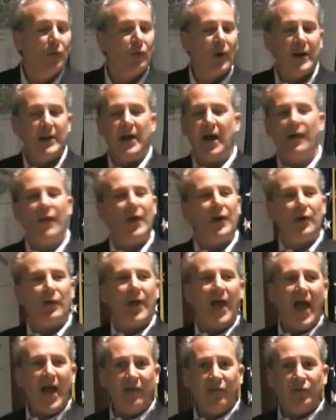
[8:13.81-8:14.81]
Right now they
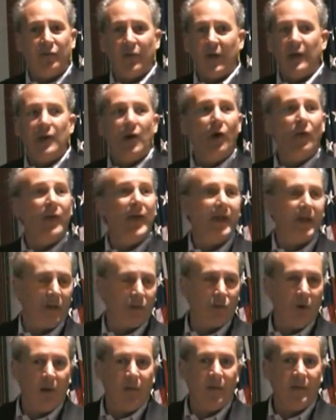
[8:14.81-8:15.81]
don't have to. They know they
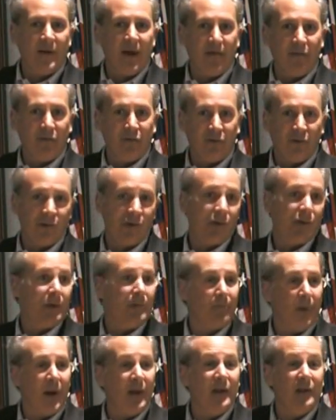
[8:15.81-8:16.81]
can run the deficits because
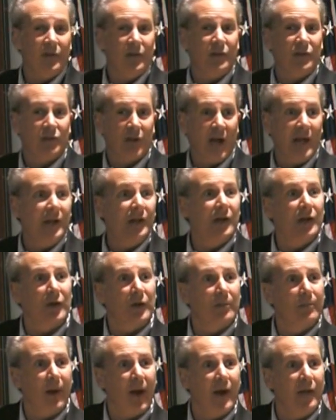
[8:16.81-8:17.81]
the buddies in China are
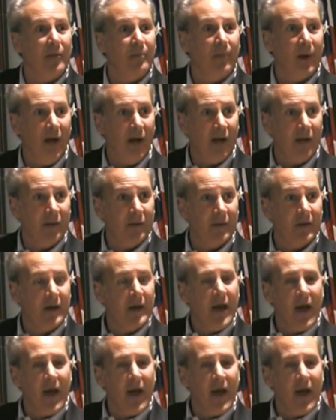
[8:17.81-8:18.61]
going to buy the bonds.